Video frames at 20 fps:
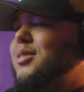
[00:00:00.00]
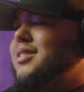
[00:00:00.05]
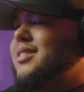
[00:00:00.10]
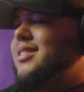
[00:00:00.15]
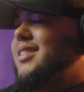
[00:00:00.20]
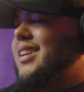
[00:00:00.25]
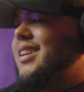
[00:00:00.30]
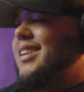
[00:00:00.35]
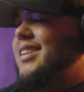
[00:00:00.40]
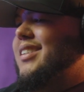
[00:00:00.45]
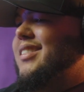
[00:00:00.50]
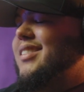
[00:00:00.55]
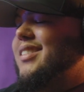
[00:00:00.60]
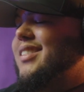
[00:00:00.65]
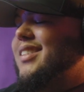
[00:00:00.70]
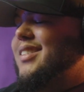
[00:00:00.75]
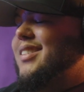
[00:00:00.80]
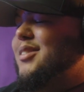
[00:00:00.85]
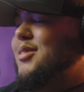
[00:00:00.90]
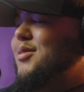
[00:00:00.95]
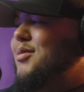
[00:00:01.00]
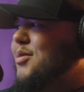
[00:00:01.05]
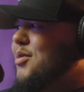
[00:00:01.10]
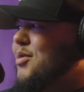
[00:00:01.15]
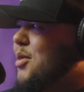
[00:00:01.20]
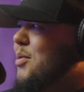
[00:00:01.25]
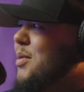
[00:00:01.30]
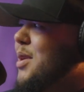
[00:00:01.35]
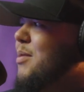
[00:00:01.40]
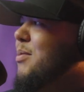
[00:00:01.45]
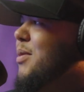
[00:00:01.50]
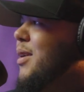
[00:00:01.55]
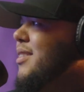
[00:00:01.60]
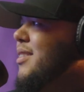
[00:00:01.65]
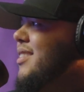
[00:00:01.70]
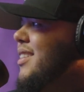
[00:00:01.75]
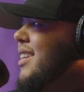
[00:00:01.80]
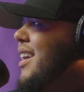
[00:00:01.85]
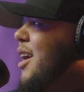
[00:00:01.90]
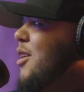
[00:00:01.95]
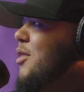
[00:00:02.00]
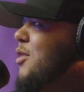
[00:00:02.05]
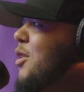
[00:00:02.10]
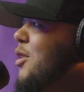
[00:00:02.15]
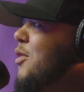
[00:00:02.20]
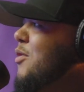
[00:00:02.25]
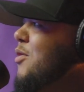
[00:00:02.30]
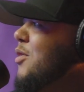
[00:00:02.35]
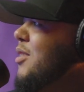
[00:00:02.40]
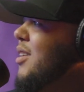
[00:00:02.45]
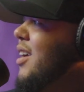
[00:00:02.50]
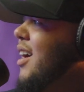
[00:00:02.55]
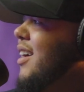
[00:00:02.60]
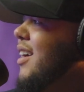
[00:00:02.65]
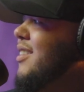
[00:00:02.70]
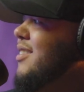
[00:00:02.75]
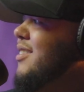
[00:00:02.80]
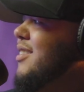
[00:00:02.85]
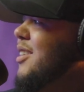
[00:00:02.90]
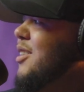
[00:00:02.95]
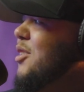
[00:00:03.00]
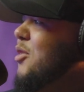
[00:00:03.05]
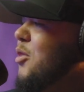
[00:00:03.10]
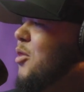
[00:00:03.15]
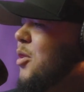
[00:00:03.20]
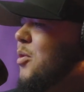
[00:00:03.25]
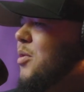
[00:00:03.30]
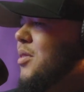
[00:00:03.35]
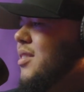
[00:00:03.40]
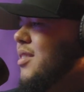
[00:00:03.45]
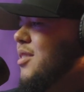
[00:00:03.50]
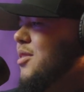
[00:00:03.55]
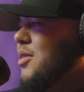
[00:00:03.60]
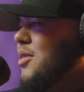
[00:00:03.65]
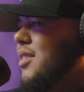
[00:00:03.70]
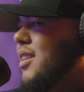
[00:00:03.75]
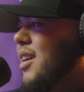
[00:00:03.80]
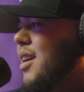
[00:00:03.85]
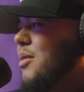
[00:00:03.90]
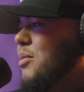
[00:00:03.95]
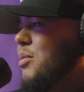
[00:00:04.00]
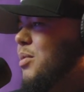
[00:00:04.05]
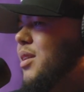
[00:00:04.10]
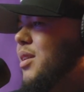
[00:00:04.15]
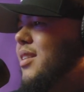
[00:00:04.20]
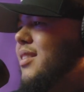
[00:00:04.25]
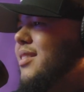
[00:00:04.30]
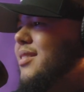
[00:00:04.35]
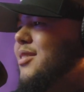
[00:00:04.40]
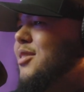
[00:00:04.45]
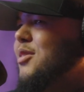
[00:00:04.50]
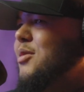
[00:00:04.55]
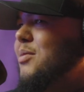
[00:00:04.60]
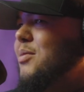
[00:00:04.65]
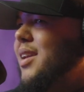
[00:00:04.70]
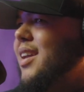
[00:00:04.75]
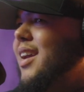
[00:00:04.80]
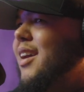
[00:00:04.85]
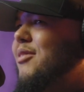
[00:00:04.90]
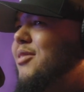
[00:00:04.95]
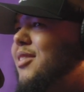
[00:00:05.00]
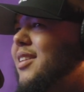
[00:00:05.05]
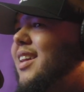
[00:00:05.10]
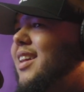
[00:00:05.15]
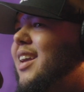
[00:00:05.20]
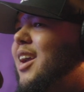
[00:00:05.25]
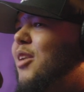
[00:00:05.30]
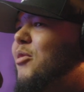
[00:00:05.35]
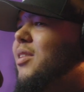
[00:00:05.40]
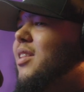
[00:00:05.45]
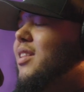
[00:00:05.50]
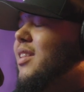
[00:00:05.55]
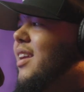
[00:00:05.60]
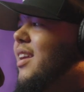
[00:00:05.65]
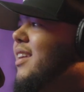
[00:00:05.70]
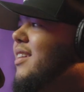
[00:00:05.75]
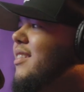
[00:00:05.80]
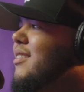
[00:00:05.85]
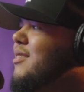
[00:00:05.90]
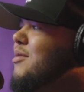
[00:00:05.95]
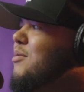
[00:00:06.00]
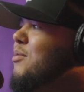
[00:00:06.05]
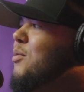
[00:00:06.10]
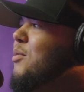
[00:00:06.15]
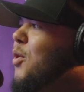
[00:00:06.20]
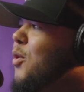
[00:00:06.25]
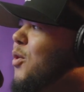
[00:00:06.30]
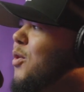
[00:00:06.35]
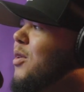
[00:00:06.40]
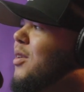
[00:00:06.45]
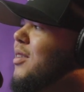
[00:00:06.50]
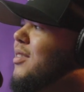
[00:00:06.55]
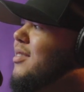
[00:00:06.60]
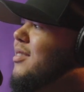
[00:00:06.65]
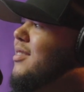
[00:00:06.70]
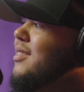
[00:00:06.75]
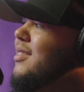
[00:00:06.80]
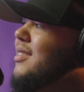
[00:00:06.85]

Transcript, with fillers: will say, for me personally, I don't know if you guys can agree with this or not, but to me, I feel like I relate more